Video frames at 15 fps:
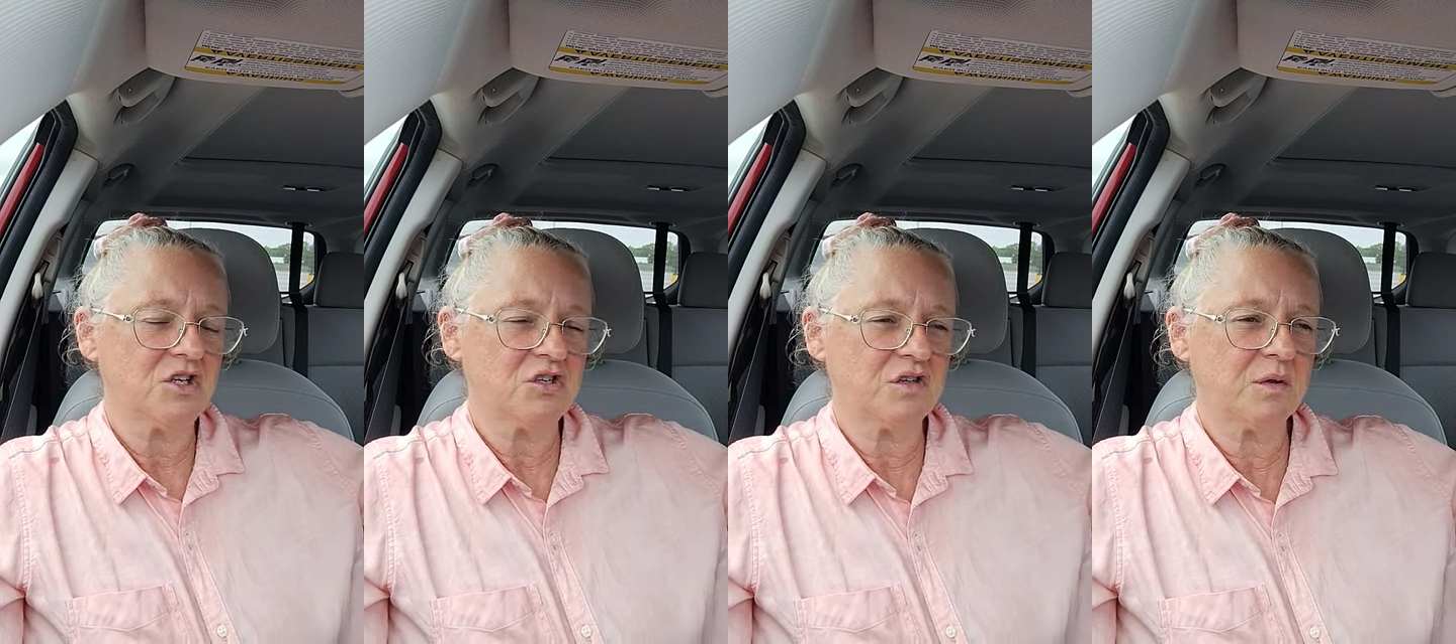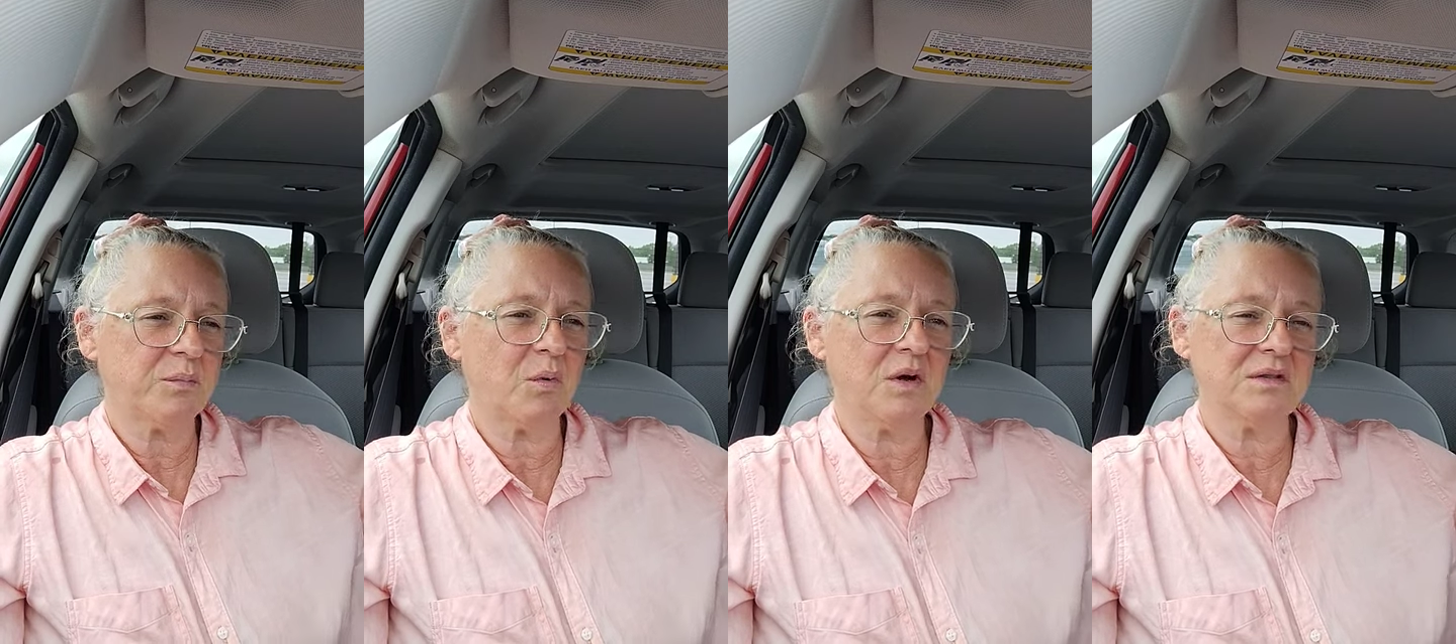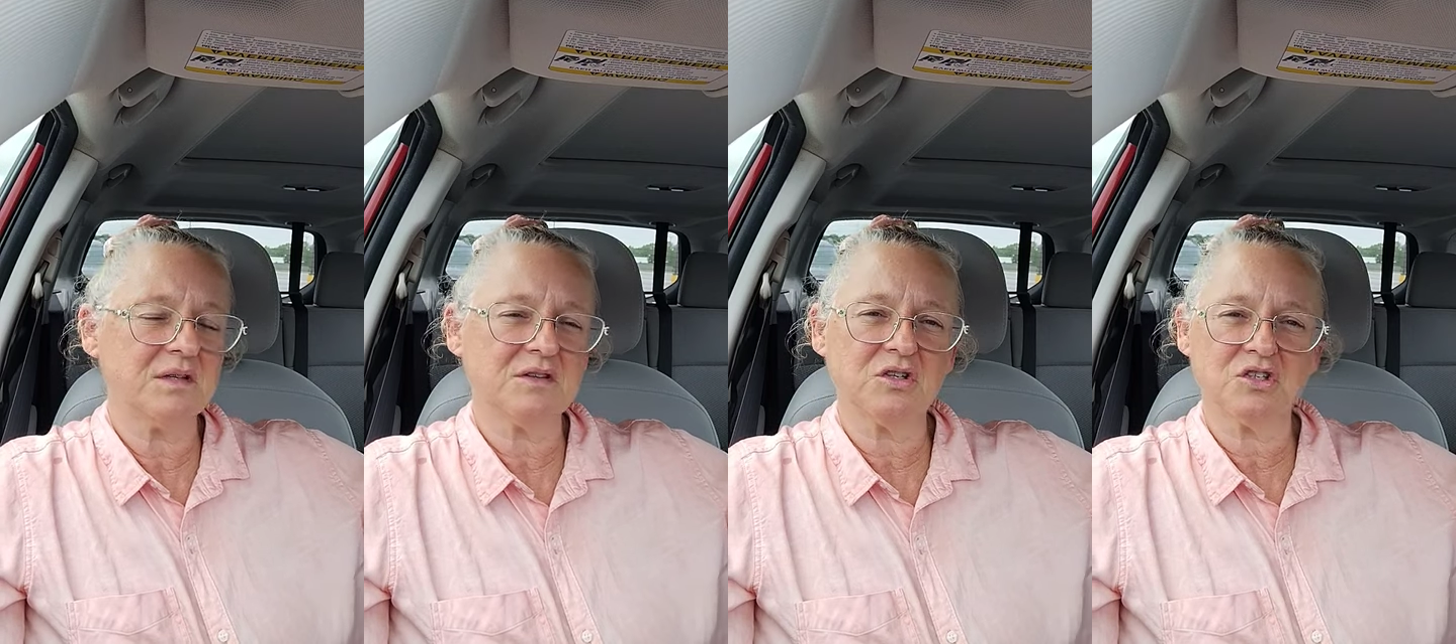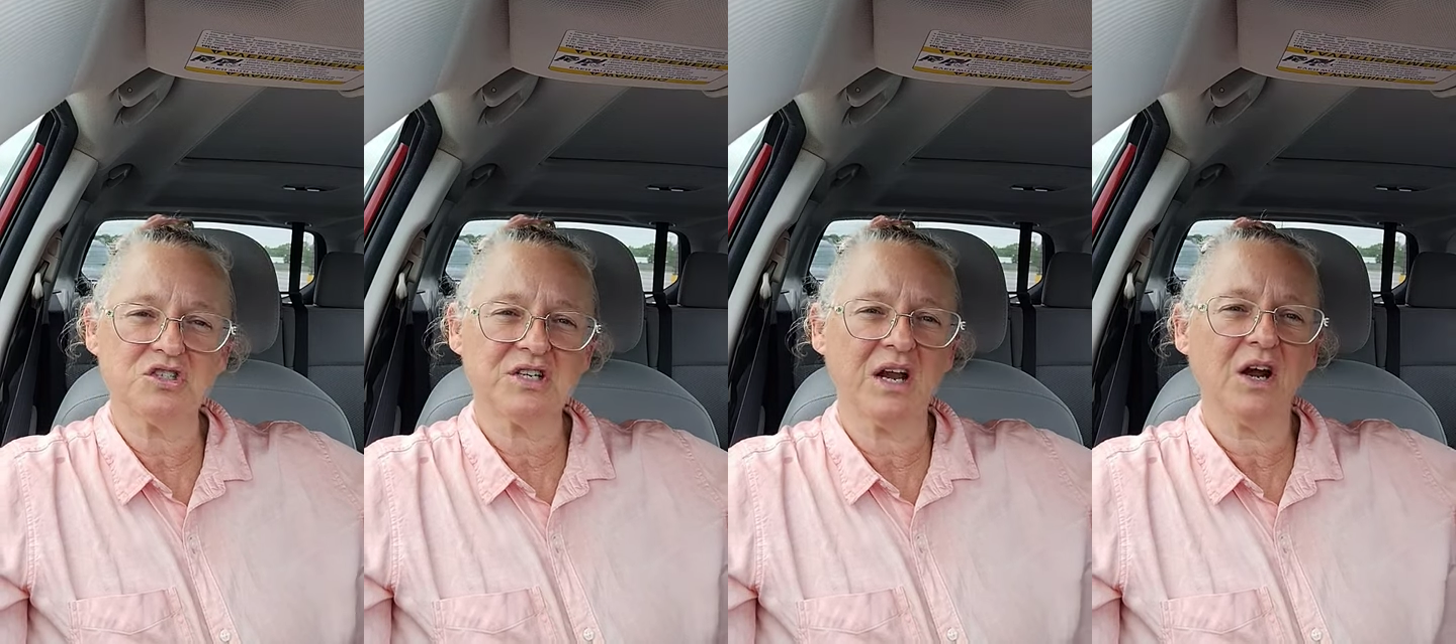to the point that
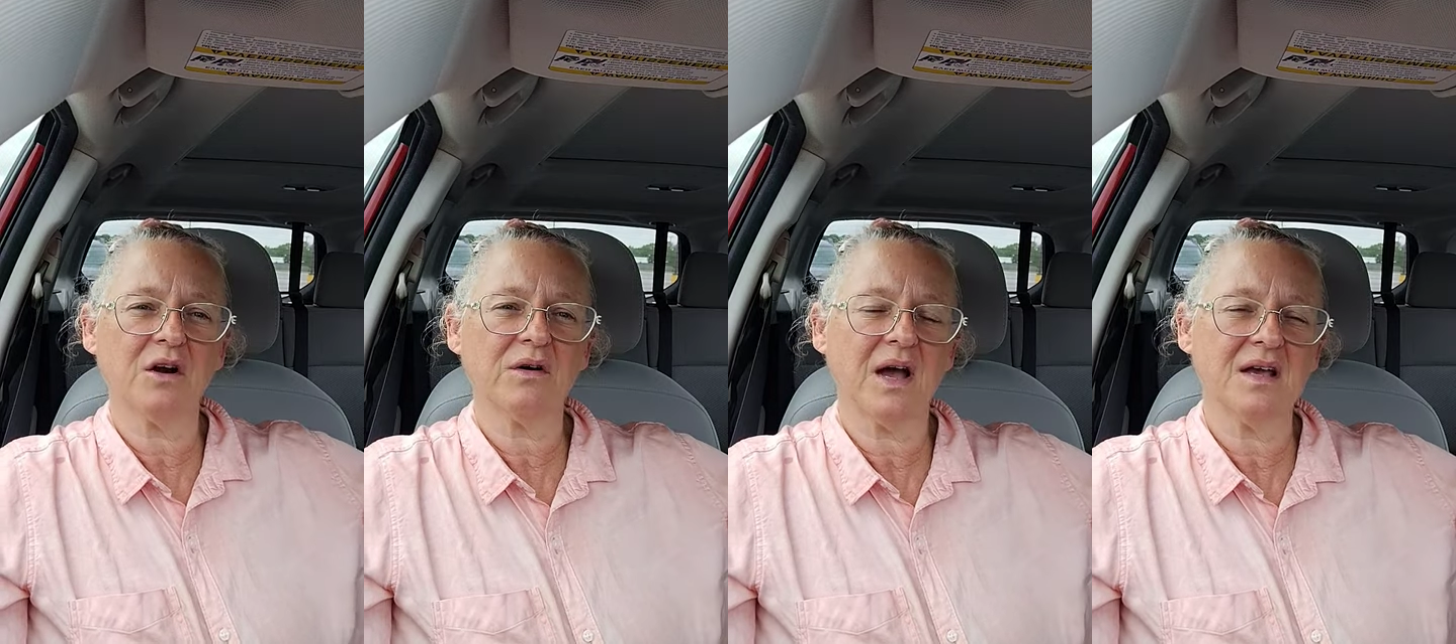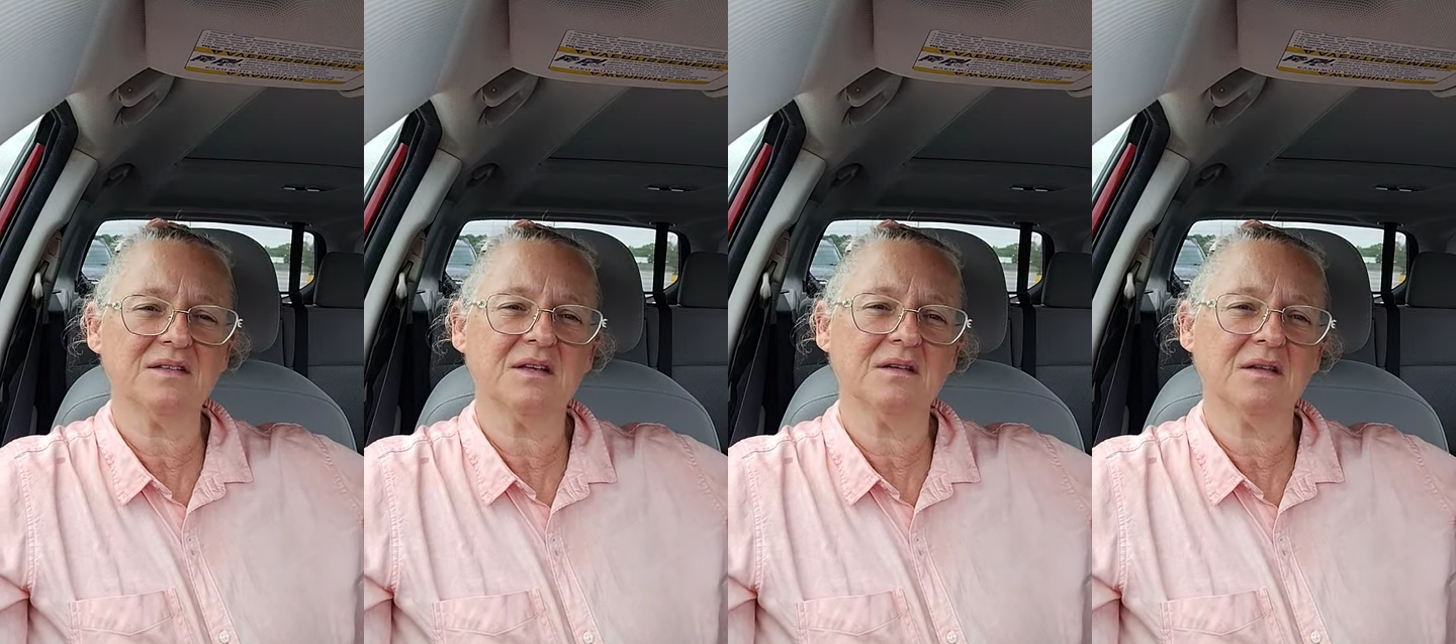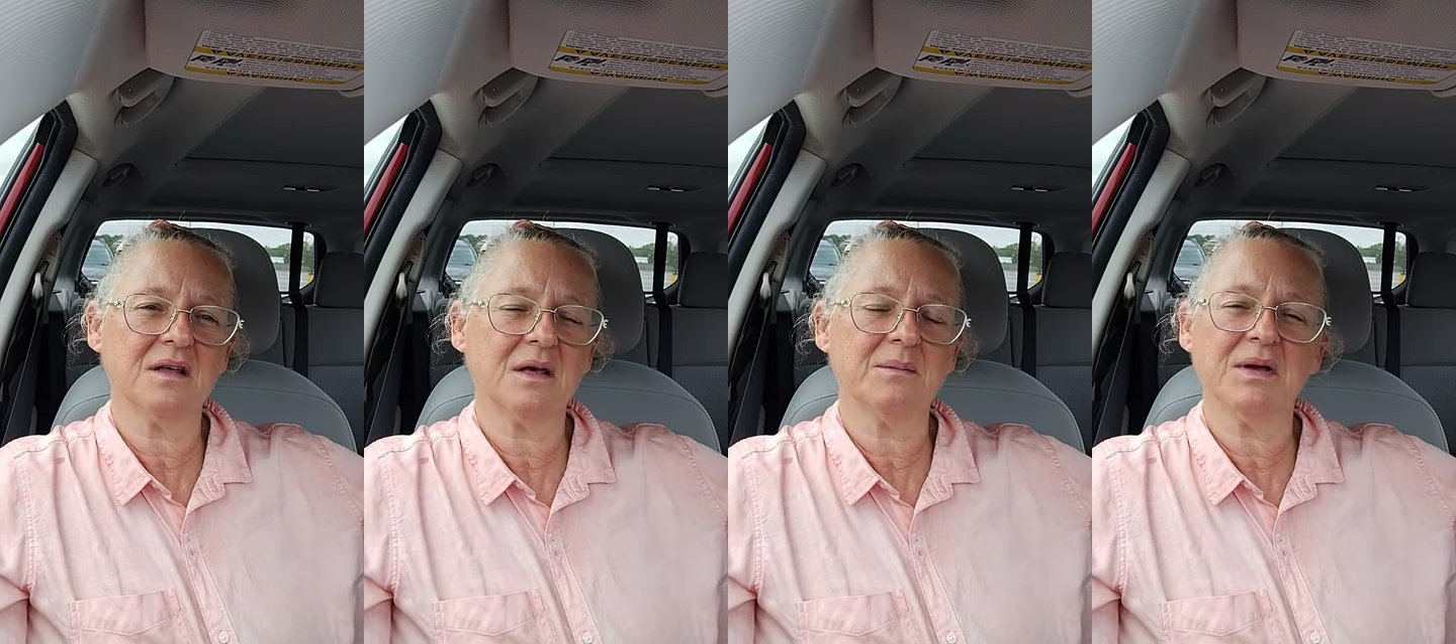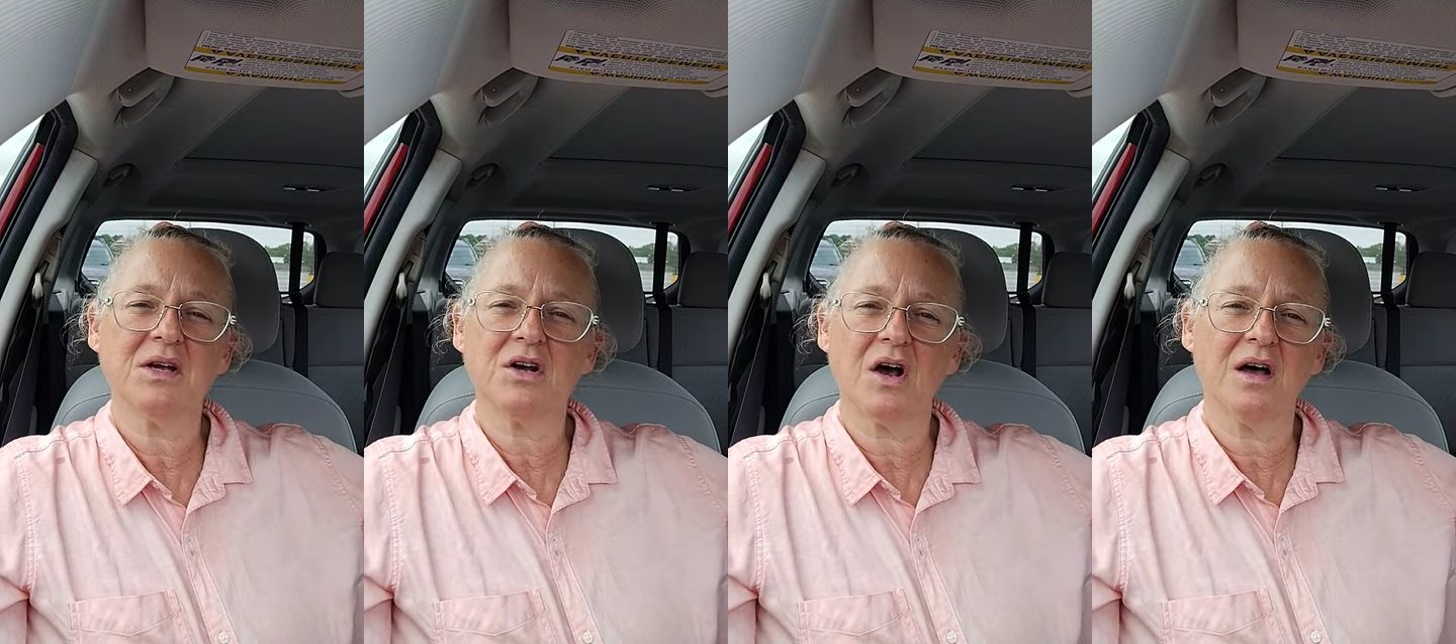they're terrorizing them and